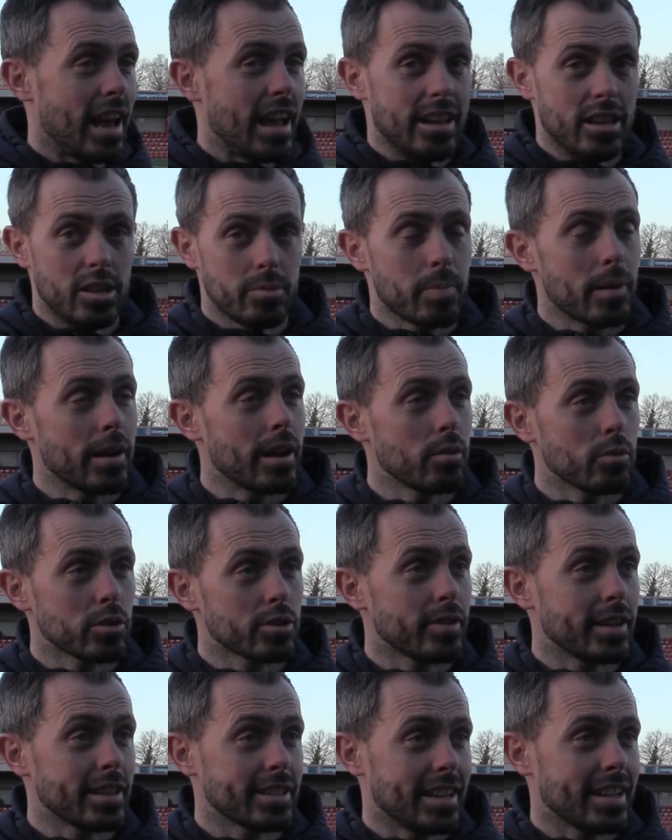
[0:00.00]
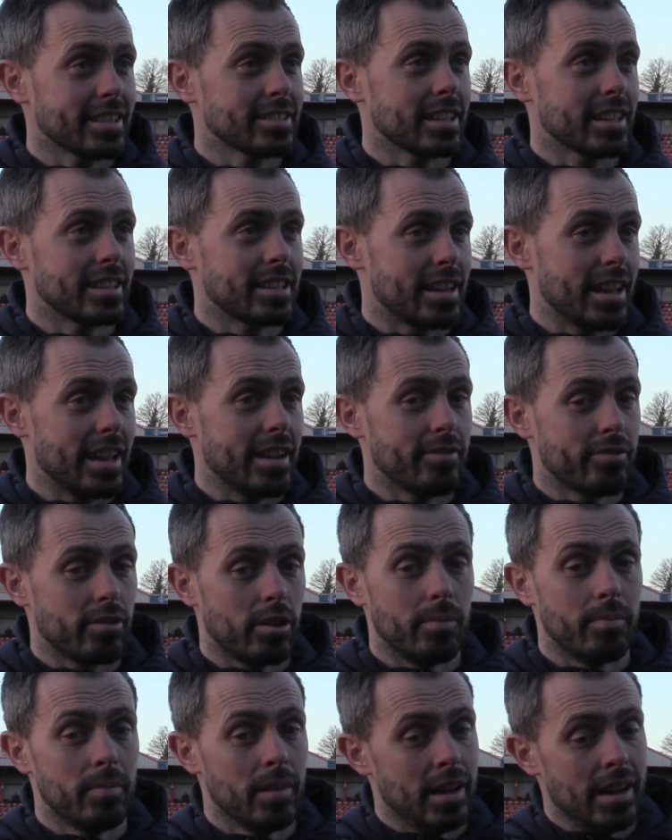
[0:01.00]
each player was fantastic today,
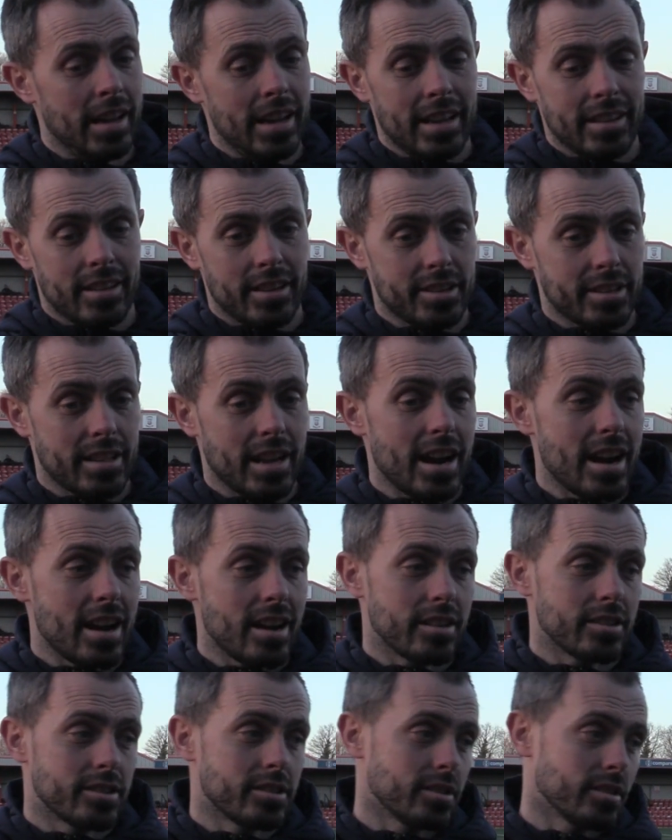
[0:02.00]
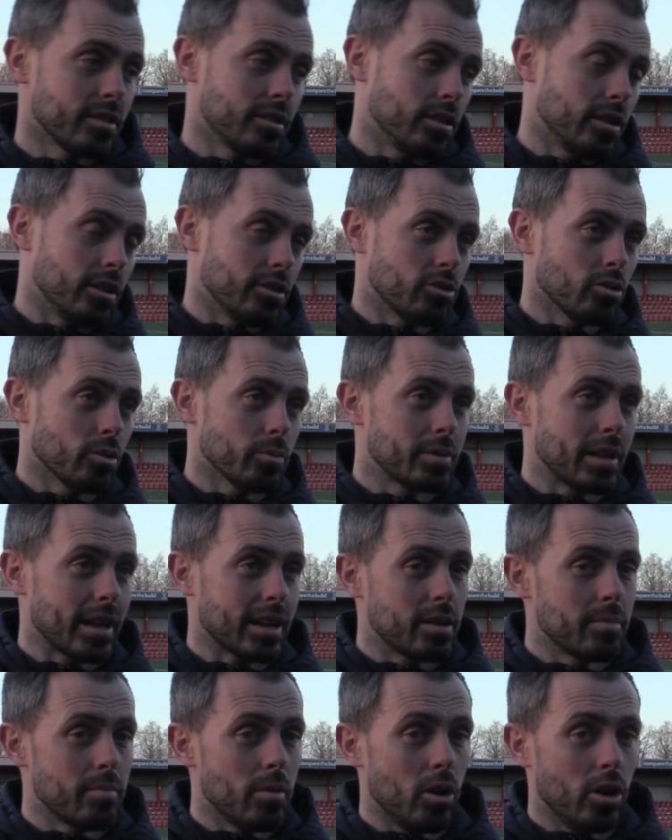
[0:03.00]
from the starters to the subs
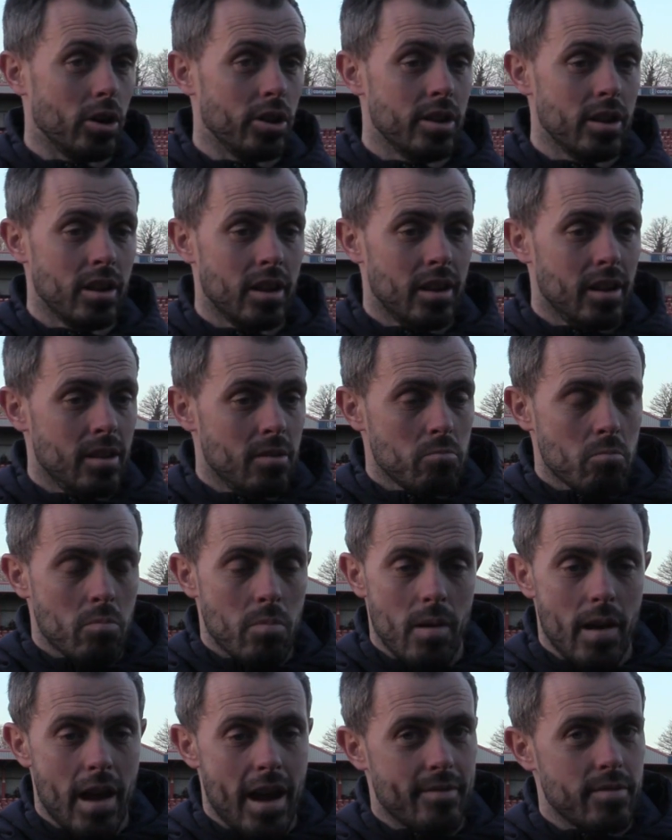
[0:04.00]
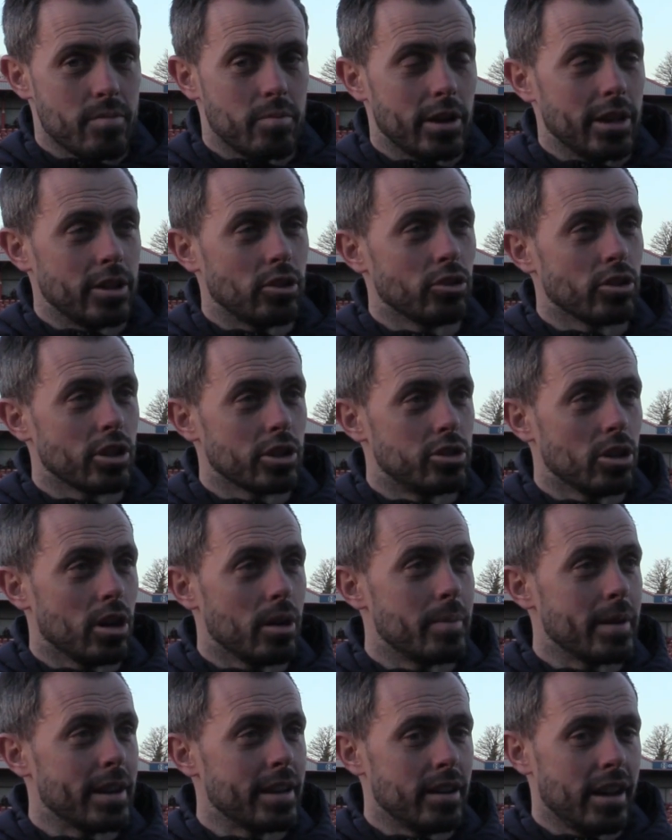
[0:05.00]
that come on. Everybody done their
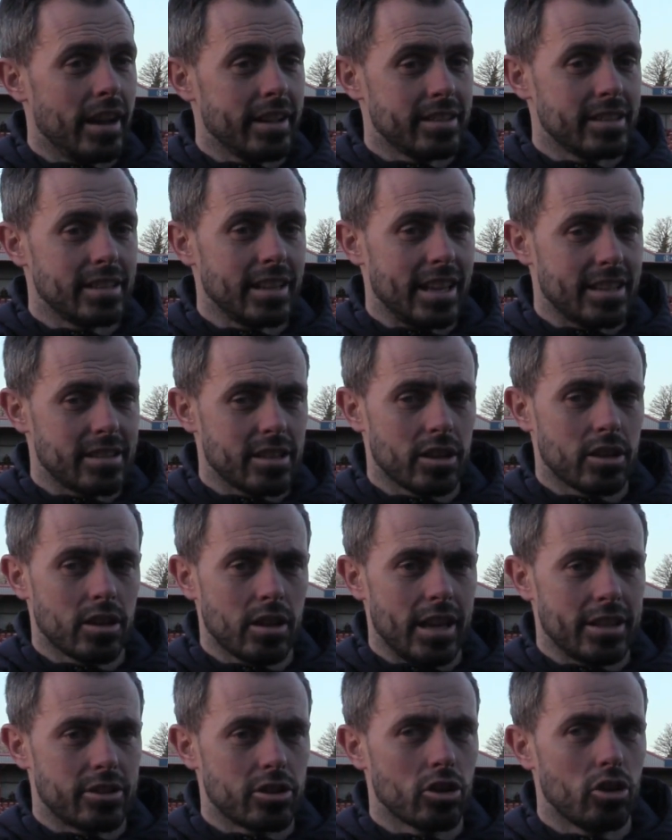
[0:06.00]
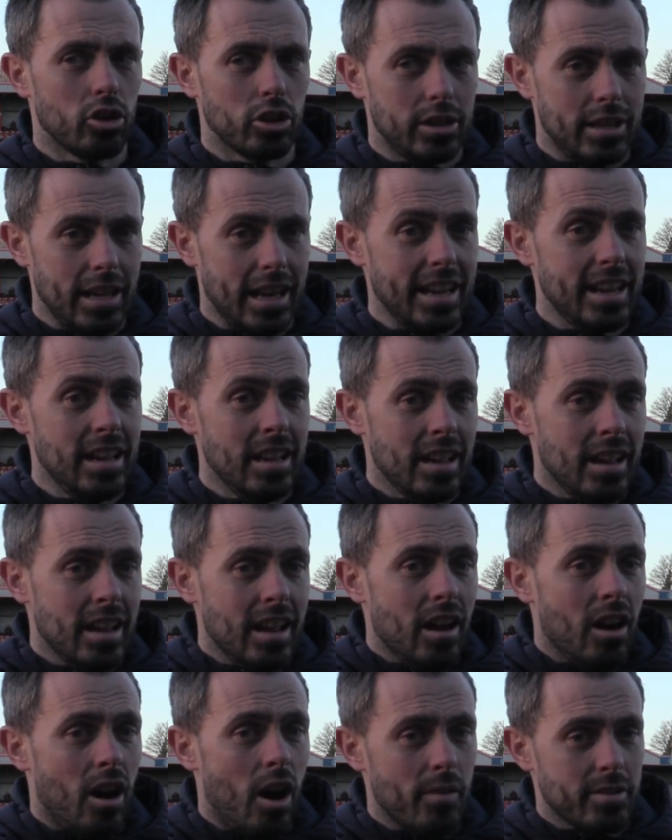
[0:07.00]
job, and it's a good day.
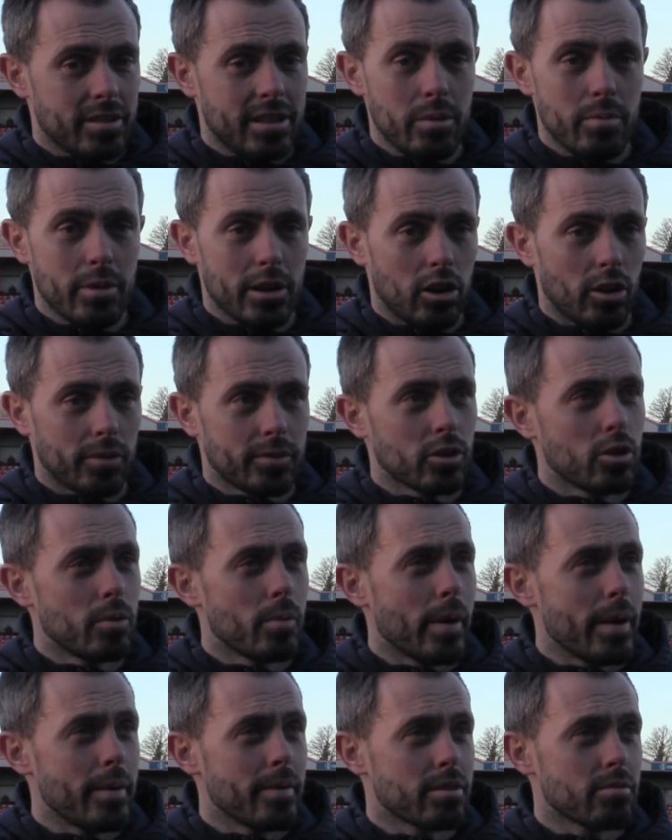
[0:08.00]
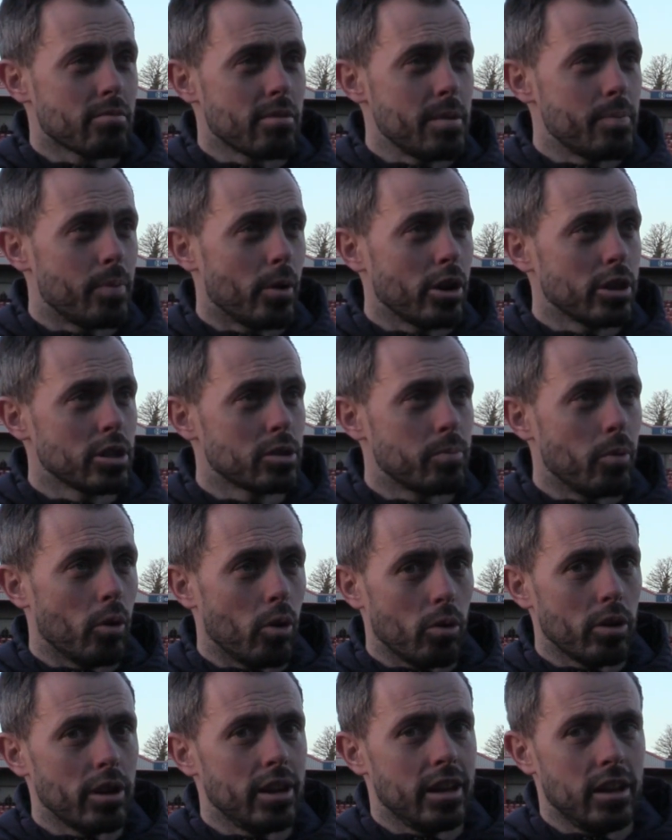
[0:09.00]
Obviously, we'd love to come away with 3 points,
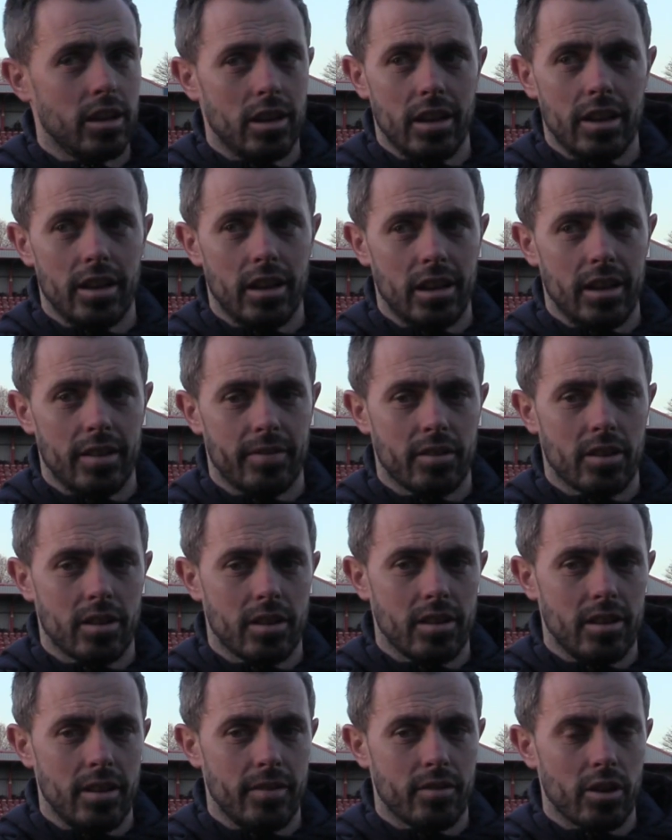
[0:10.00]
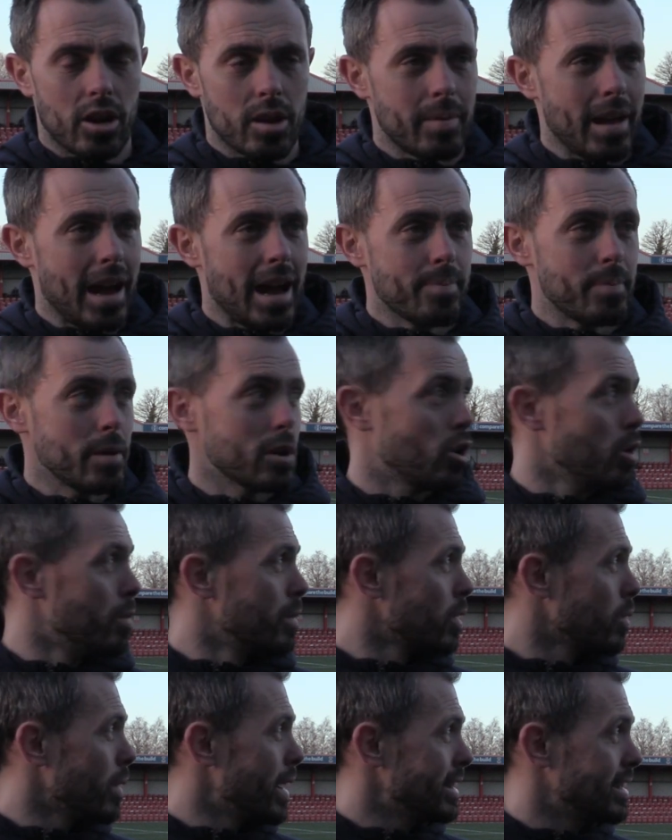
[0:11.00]
but you've got to be happy
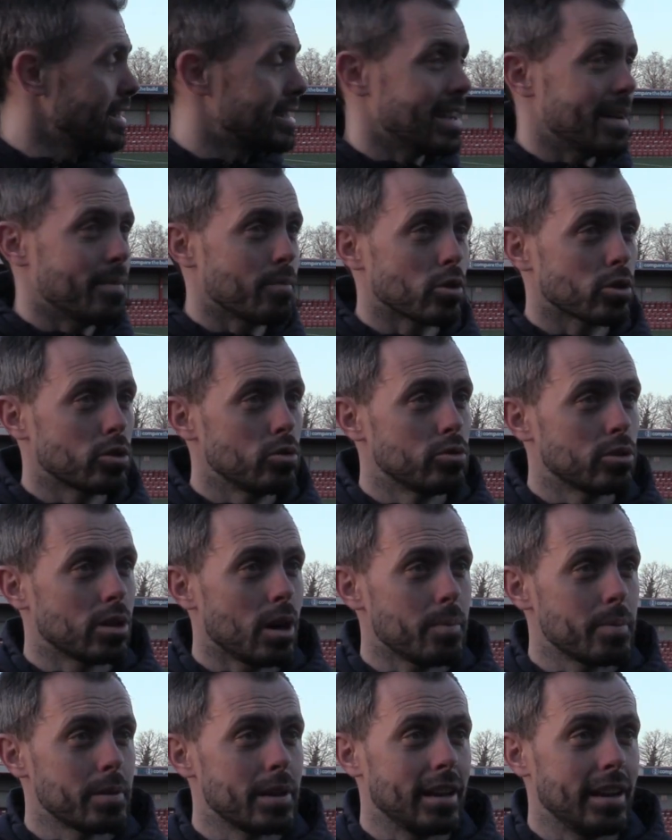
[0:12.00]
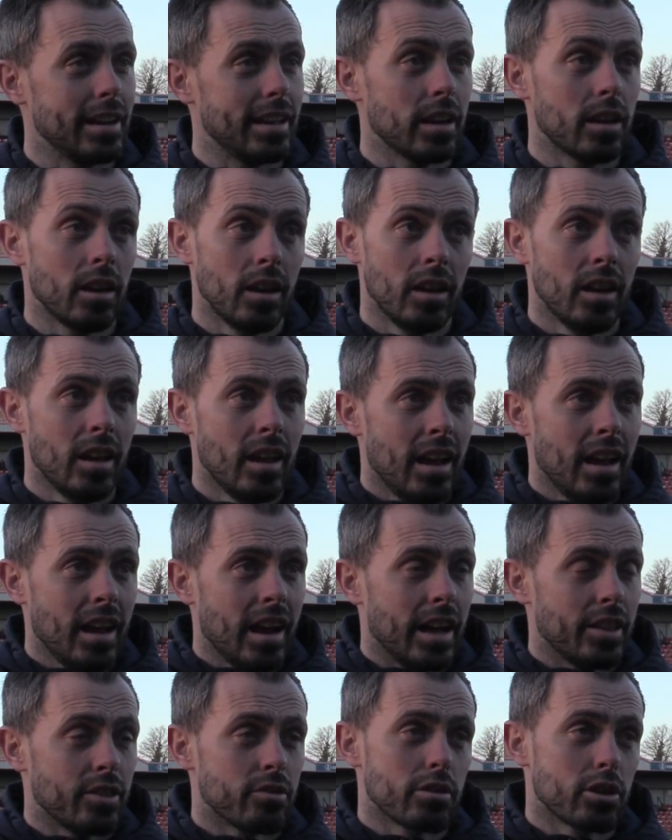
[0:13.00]
coming away to Tamworth, who's top of the league,
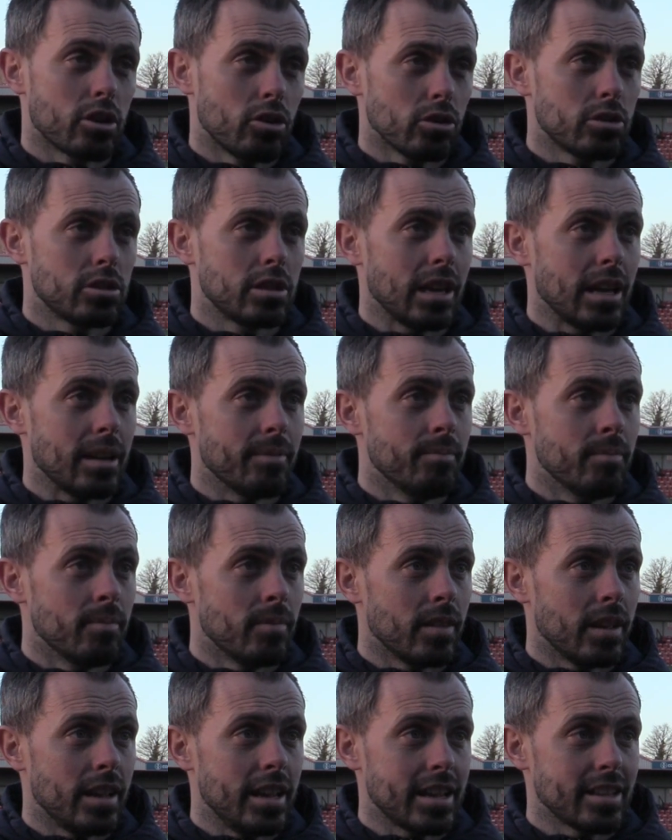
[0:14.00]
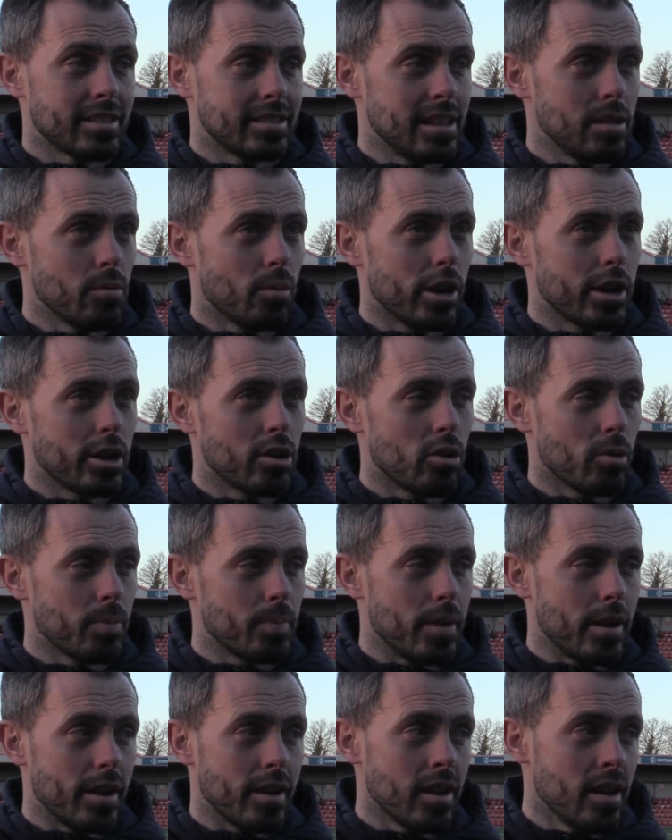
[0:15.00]
and they're a good team. You can see why they're
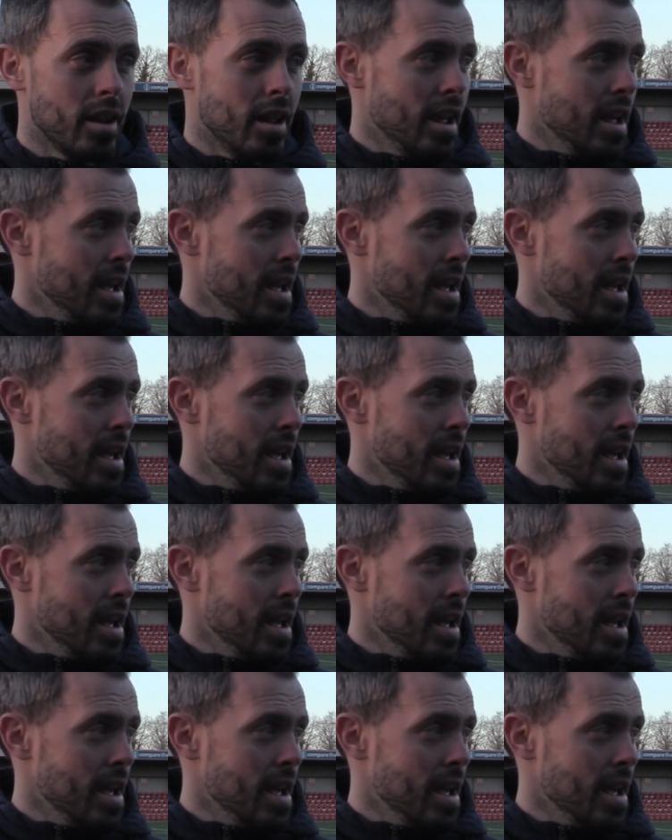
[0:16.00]
up there.